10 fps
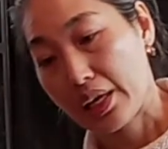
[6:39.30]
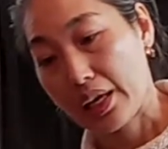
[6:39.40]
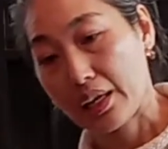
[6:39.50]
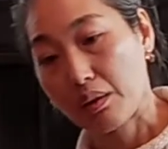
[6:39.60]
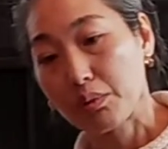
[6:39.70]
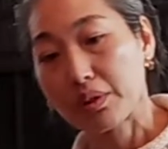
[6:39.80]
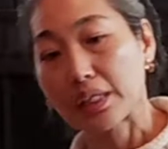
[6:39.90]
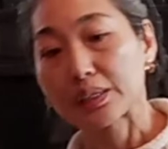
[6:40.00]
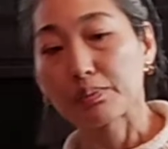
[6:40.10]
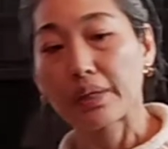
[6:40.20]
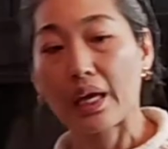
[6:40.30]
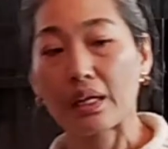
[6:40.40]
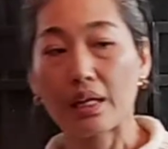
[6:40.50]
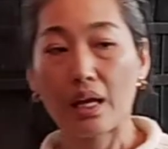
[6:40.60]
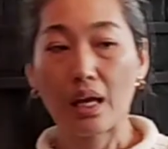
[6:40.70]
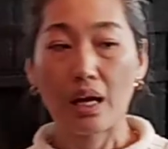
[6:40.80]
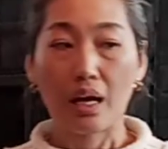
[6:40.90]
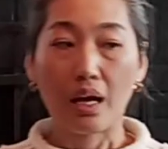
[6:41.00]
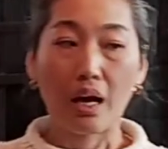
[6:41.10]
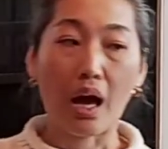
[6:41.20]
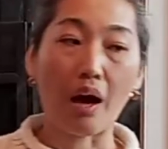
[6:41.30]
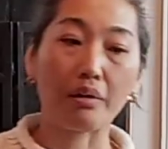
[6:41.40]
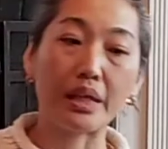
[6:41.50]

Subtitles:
and I'm gonna explain how